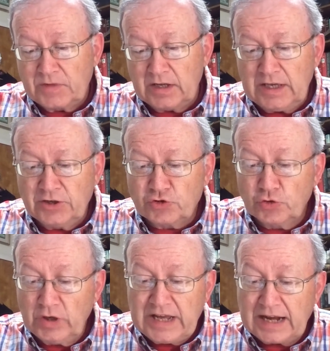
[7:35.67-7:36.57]
Again,
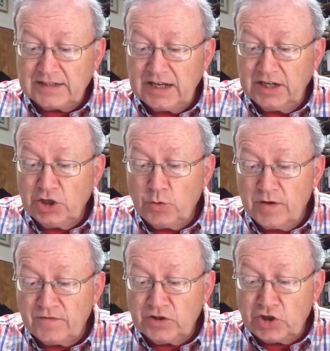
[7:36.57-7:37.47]
truly I tell you,
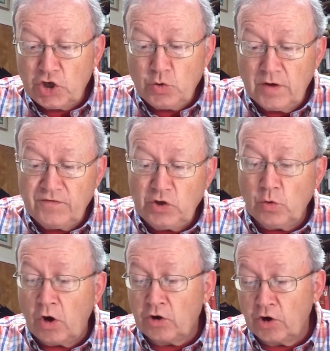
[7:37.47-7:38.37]
if two of
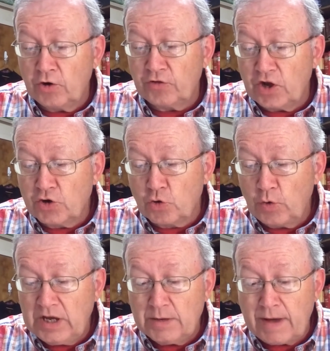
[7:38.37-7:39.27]
you on earth
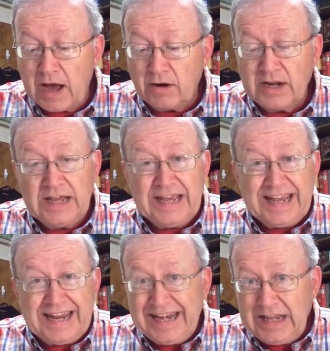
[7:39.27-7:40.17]
agree about
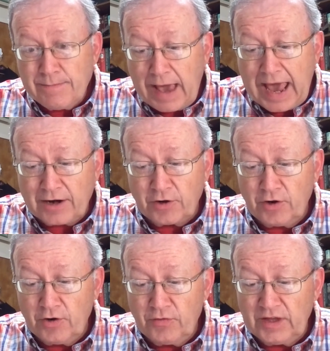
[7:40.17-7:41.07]
any
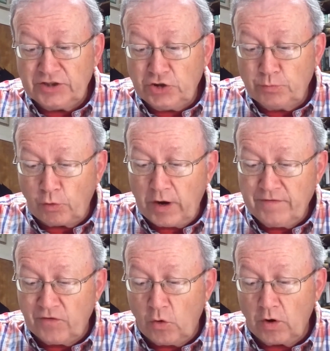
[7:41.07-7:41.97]
matter that you pray
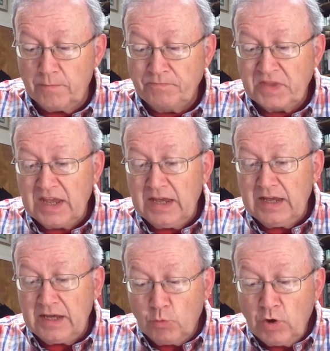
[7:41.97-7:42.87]
for,
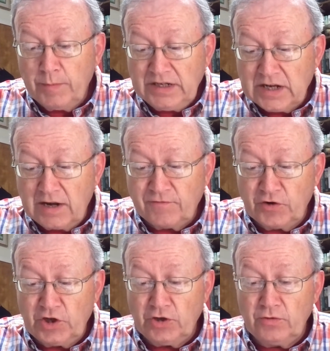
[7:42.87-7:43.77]
it will be done
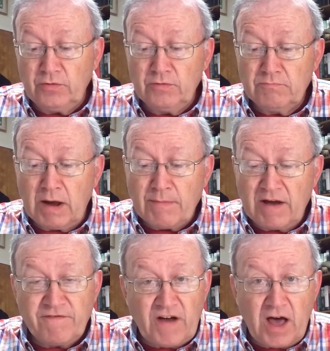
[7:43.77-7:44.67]
for you by
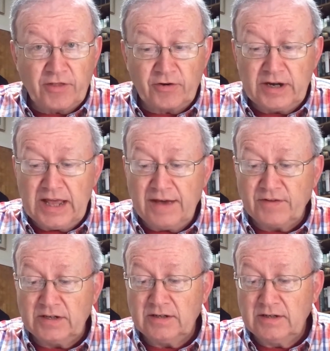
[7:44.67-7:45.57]
my Father in
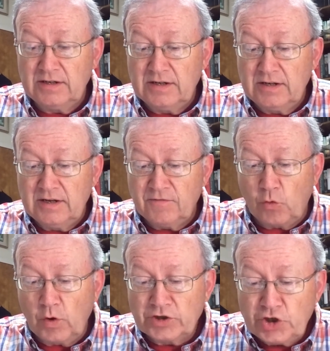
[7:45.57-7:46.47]
heaven.
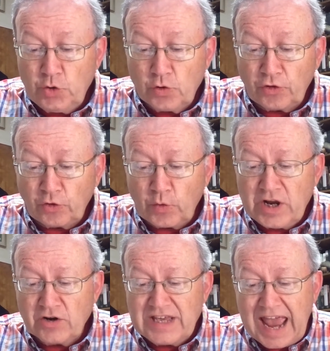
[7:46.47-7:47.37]
For where two or
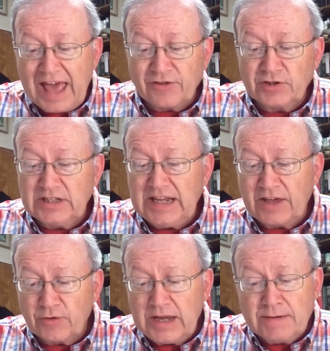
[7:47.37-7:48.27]
three are gathered
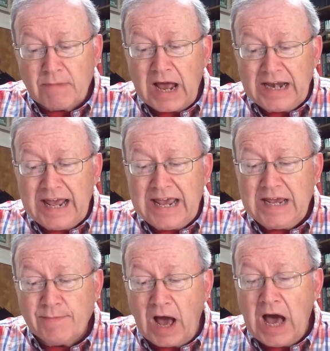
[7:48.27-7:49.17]
together in my
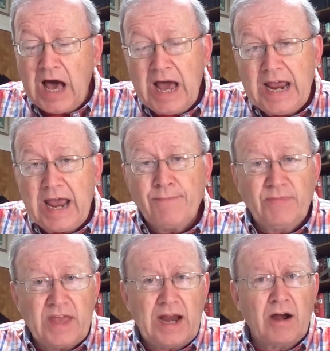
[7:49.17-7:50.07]
name, I
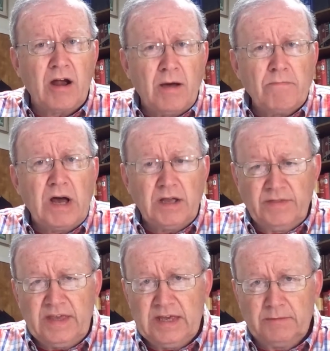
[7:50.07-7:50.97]
am there
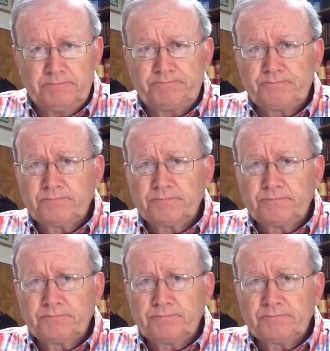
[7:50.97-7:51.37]
among them.